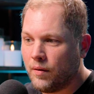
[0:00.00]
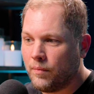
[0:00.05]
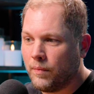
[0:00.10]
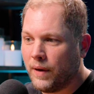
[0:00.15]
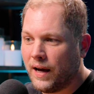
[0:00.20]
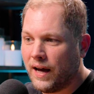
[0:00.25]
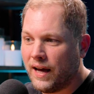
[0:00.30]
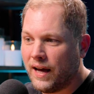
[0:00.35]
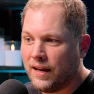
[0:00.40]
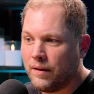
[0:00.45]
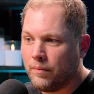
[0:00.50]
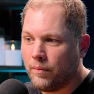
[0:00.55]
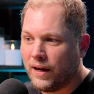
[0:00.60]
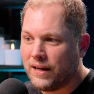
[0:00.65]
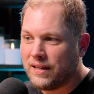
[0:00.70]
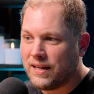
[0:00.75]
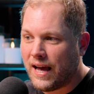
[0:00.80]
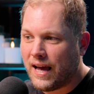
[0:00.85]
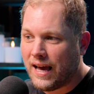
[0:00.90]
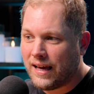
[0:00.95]
My, my
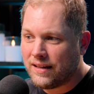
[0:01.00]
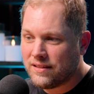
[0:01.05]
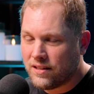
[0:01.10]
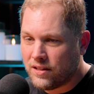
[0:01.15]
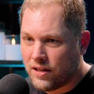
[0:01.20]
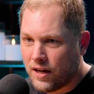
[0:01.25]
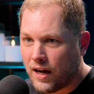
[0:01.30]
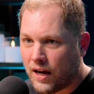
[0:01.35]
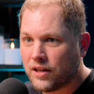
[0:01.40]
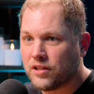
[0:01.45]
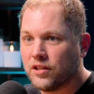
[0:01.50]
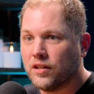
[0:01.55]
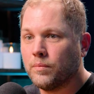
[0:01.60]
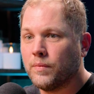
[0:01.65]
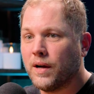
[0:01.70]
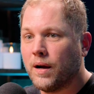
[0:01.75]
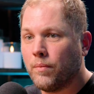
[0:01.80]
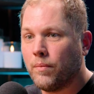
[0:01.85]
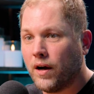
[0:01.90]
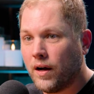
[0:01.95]
dad's a doctor.
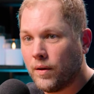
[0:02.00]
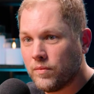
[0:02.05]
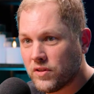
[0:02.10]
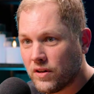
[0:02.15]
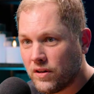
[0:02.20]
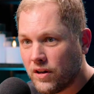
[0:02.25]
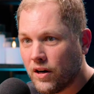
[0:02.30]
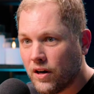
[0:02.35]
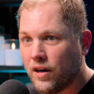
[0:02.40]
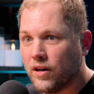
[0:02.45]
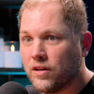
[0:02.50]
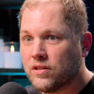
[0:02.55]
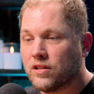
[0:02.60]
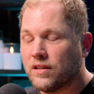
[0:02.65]
My mom's a nurse,